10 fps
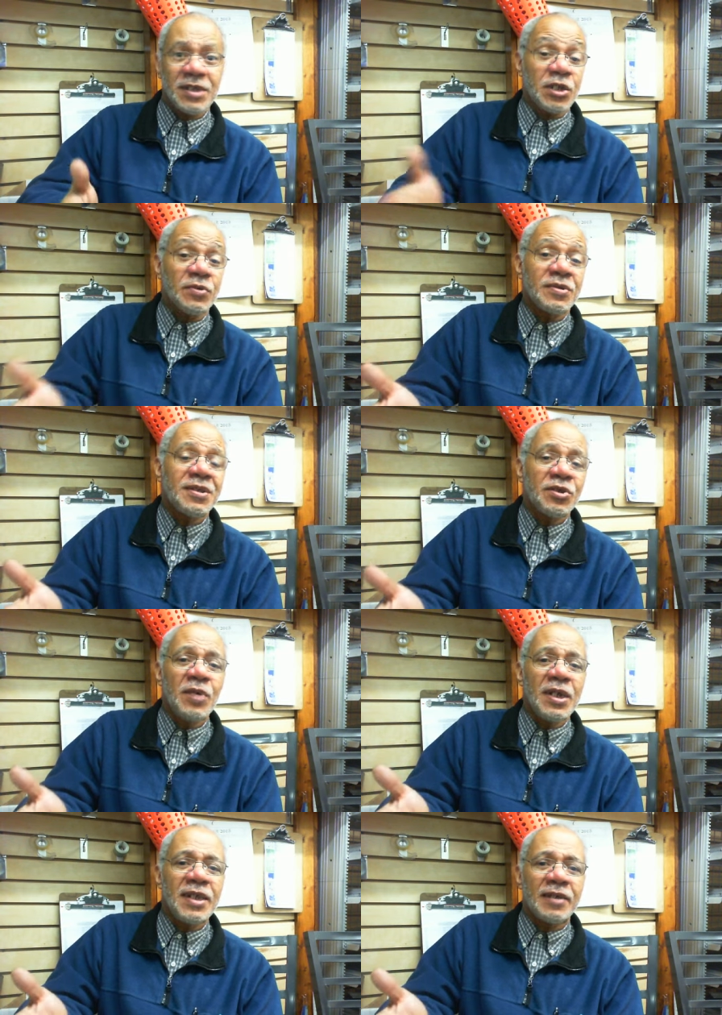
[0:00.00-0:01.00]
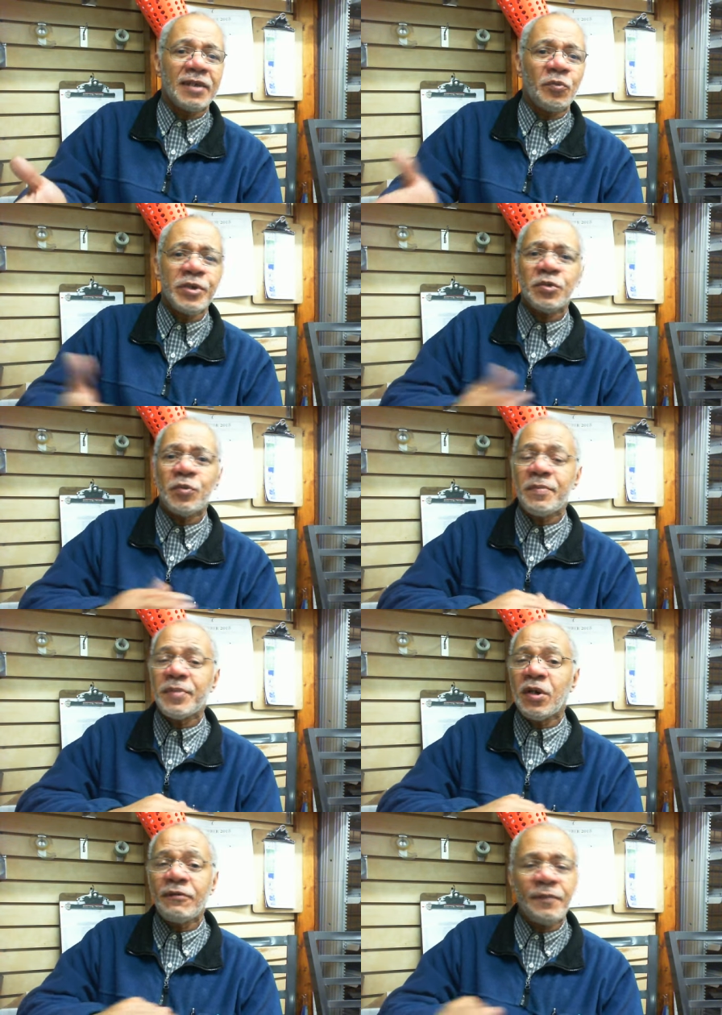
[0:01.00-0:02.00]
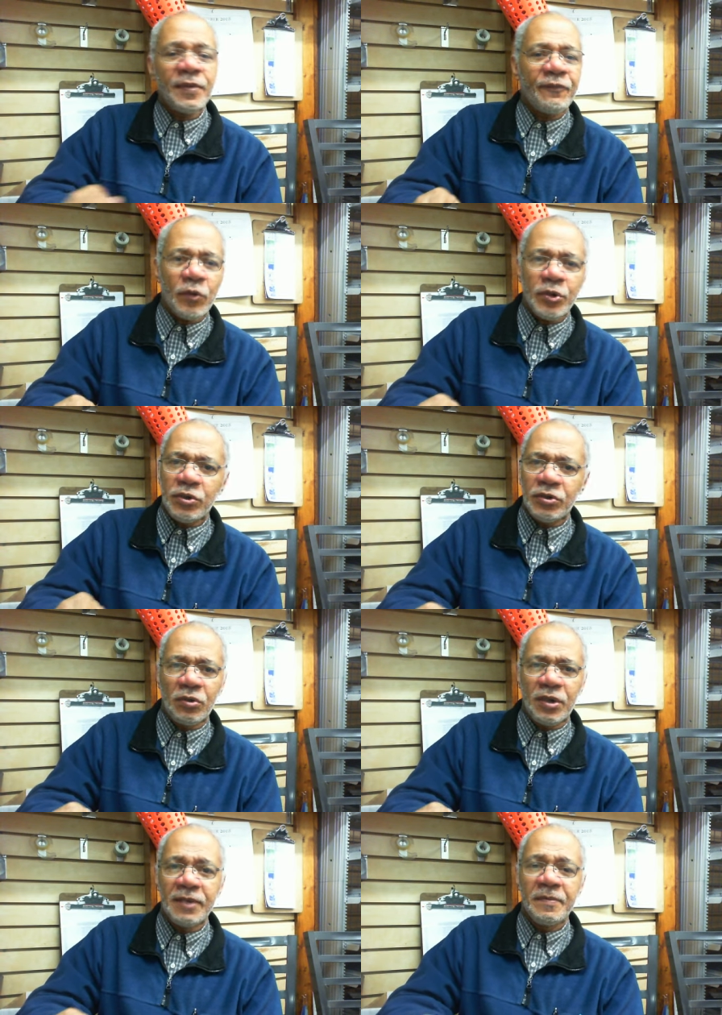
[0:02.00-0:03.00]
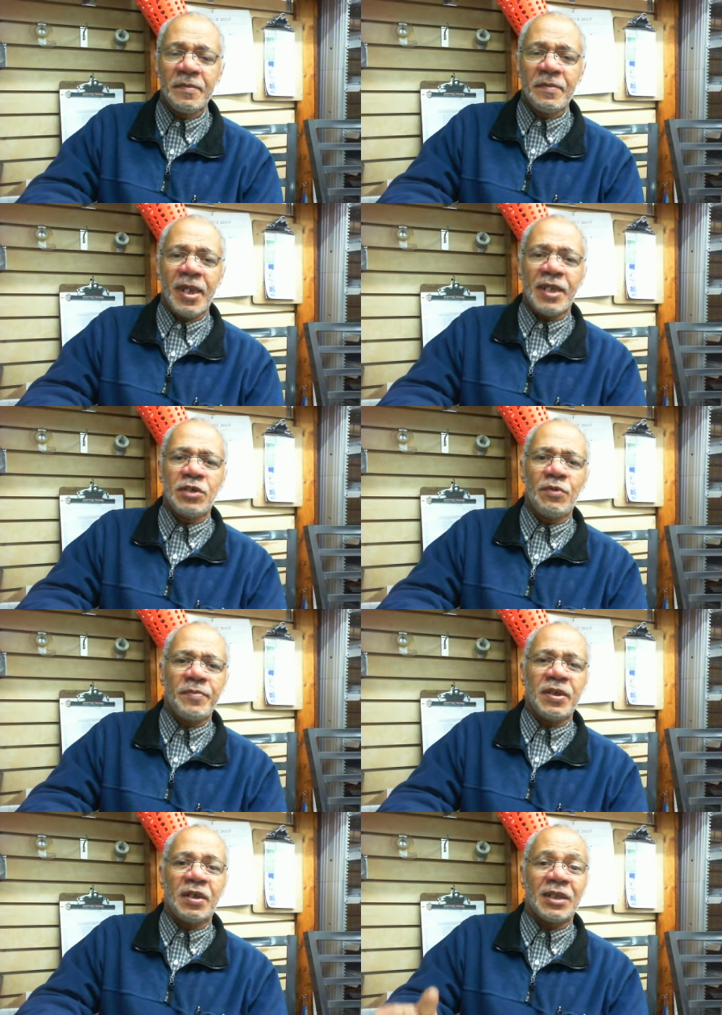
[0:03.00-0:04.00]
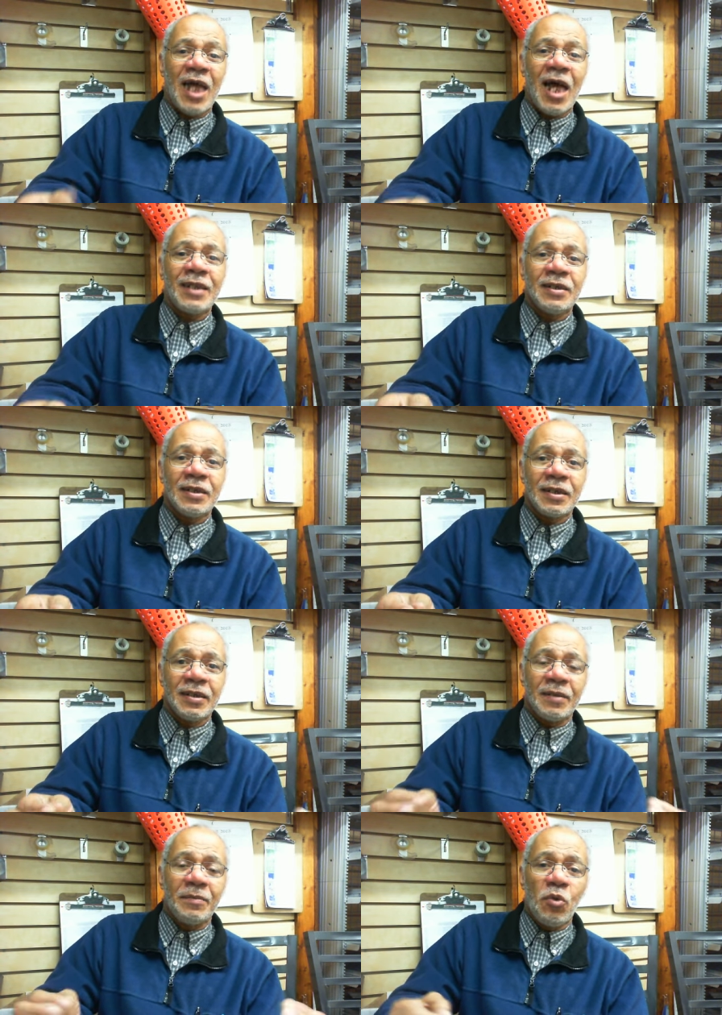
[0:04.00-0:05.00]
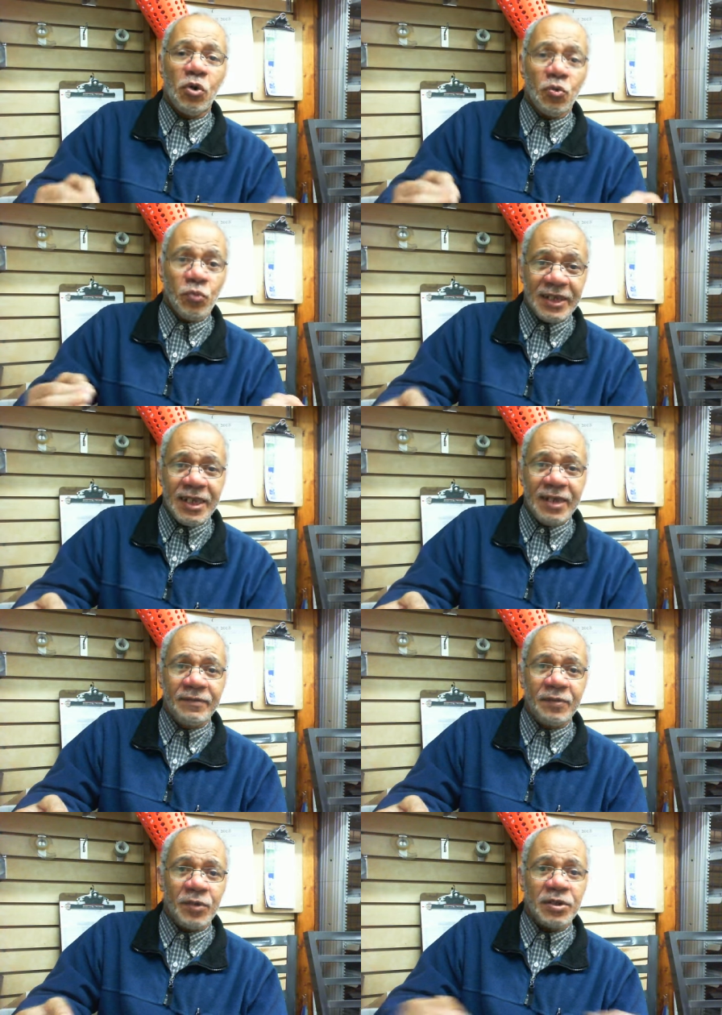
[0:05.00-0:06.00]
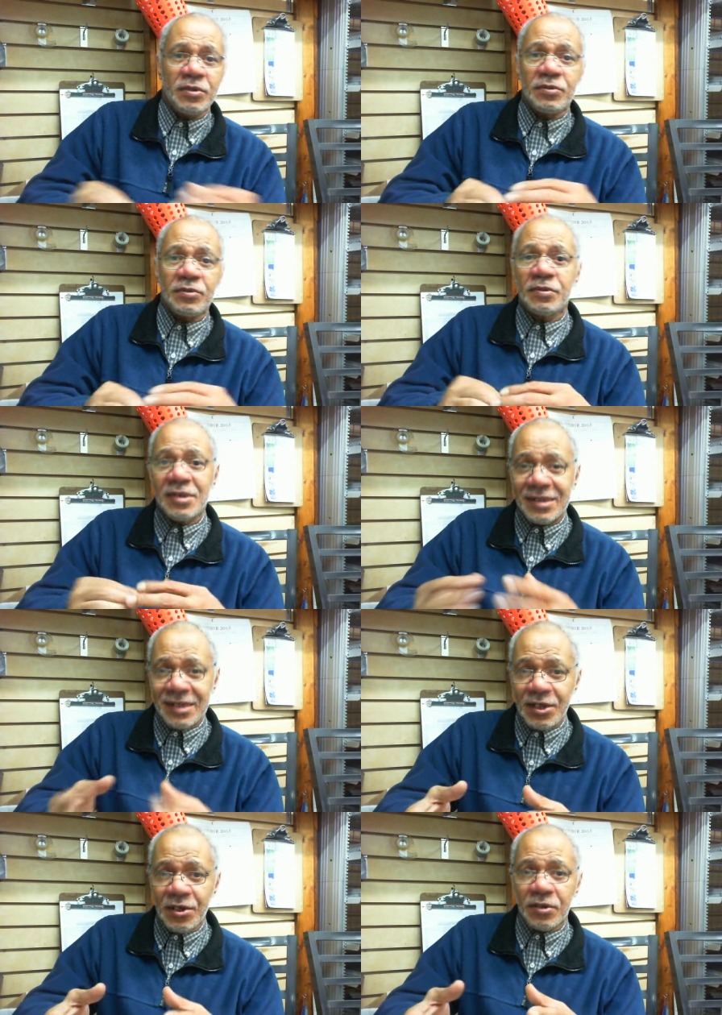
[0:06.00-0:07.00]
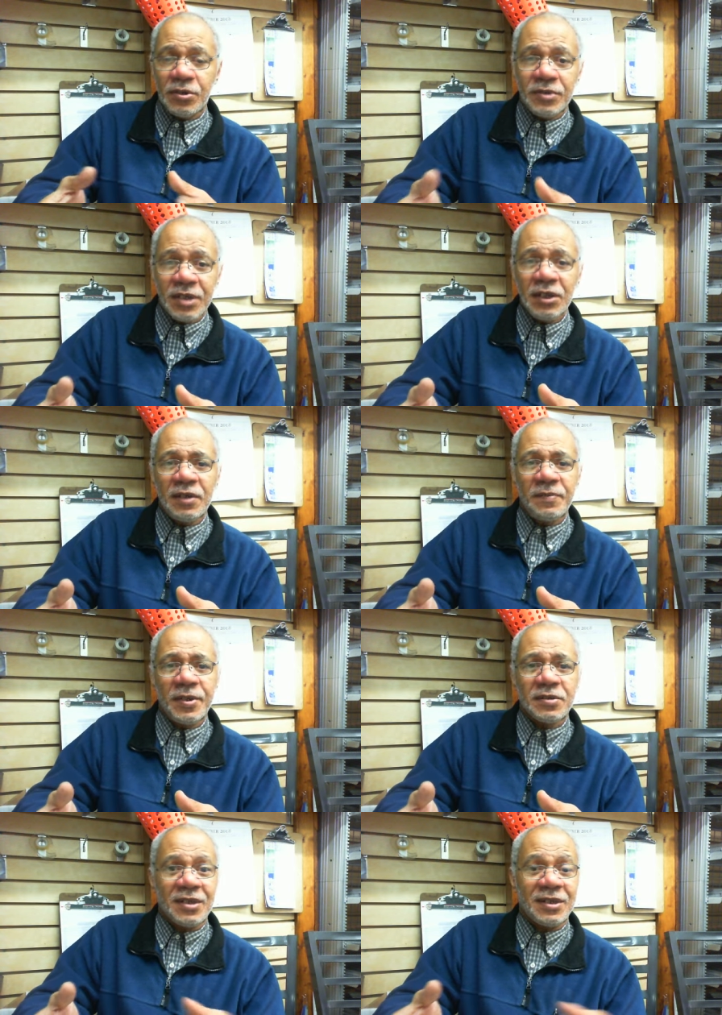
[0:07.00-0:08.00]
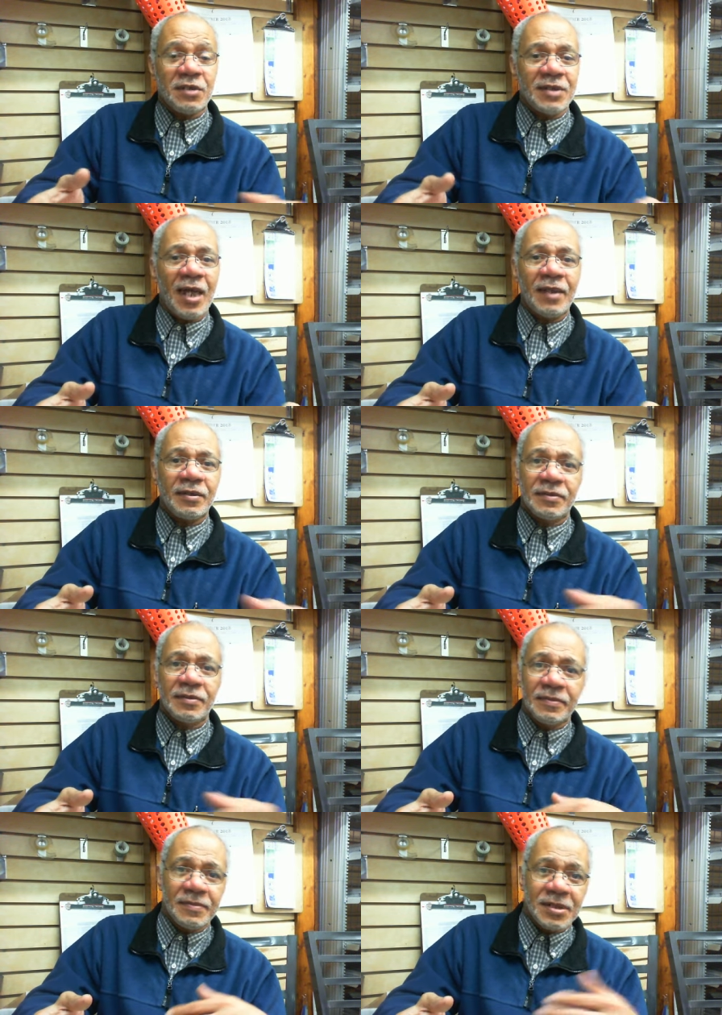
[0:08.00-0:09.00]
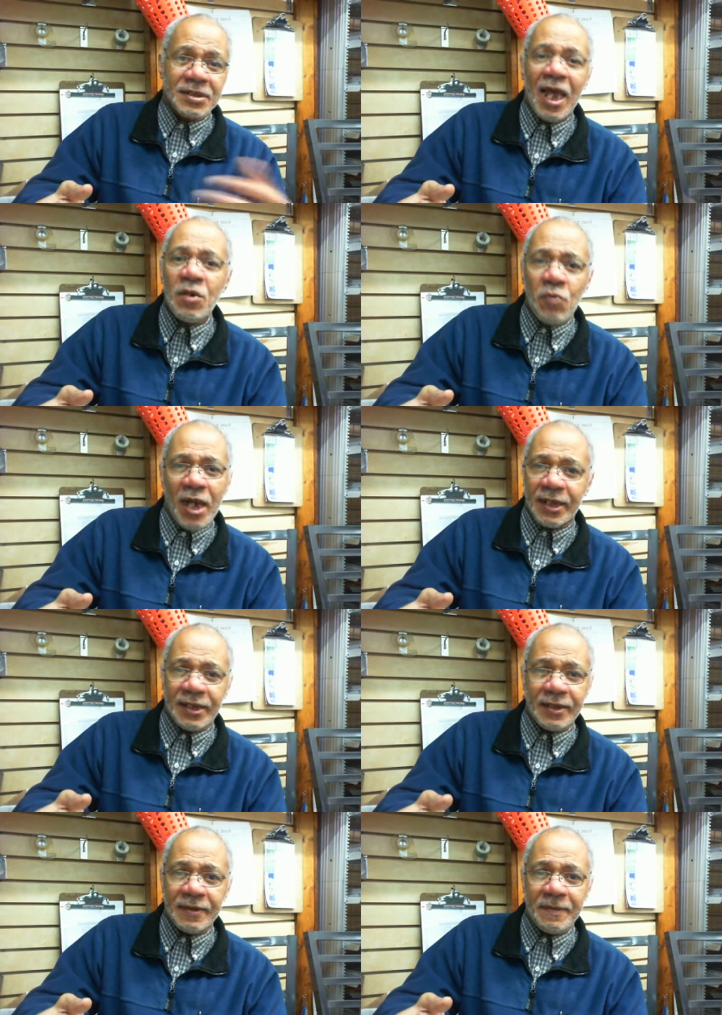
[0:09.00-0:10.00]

Get used to doing that. The winter will be over before you know it, and you will be a lot more relieved when you see your utility bills that they're not skyrocketed.